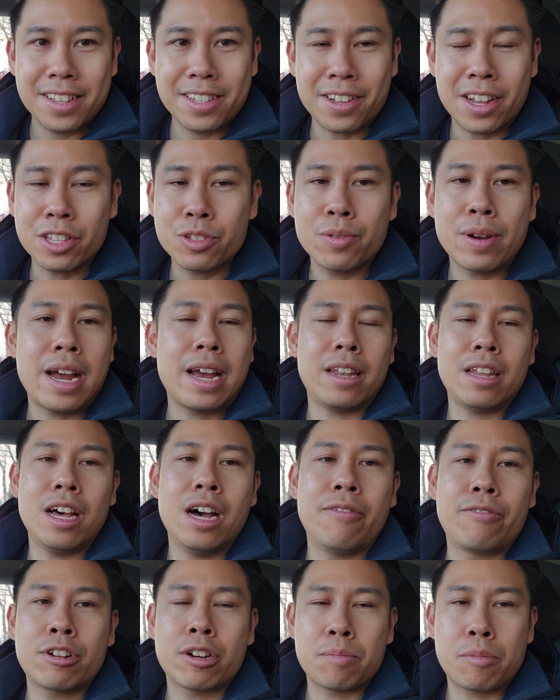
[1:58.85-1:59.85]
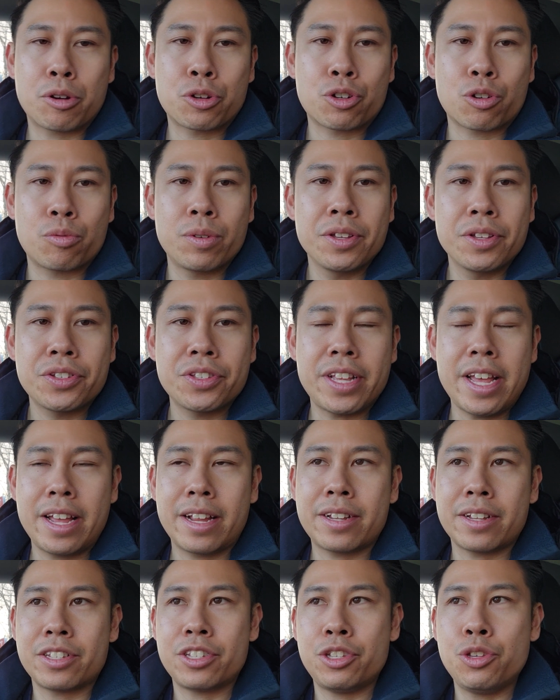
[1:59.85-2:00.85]
So that's why I love commercial real estate,
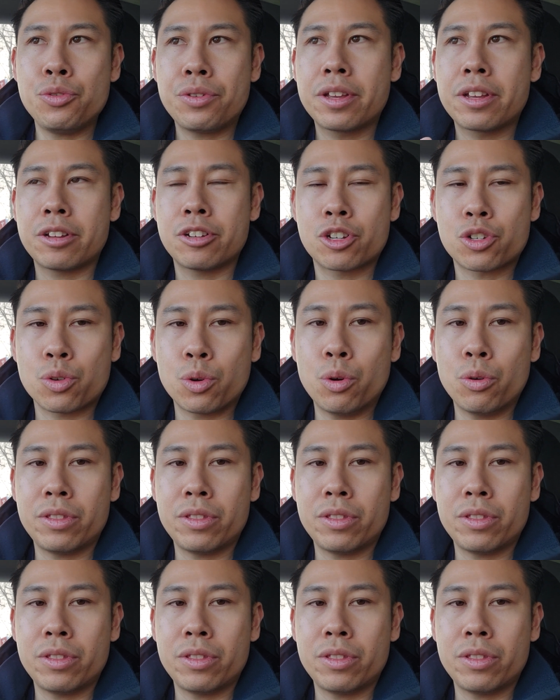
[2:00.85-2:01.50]
because you can control